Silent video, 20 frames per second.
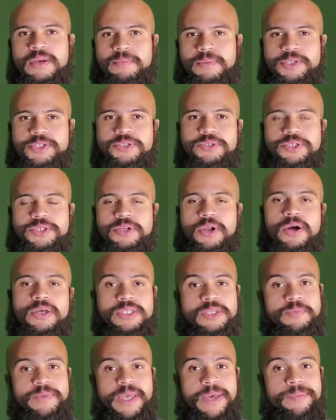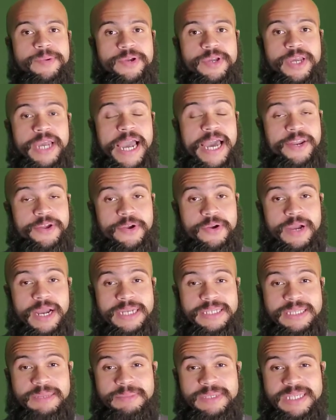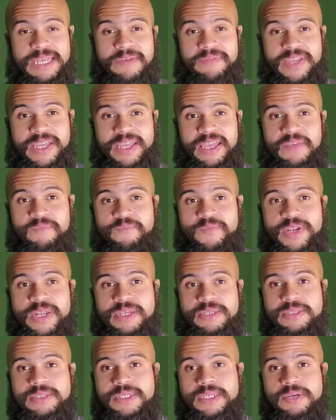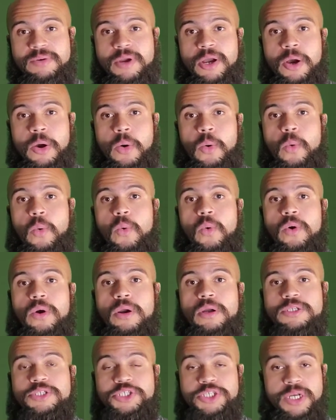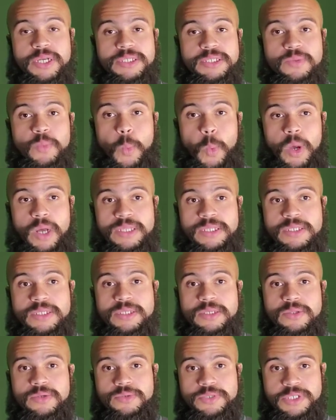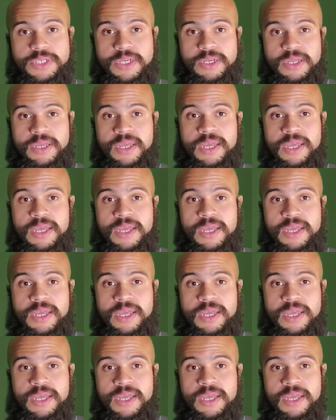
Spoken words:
but you should also be able to categorize them as having infinite, zero, or just one solution.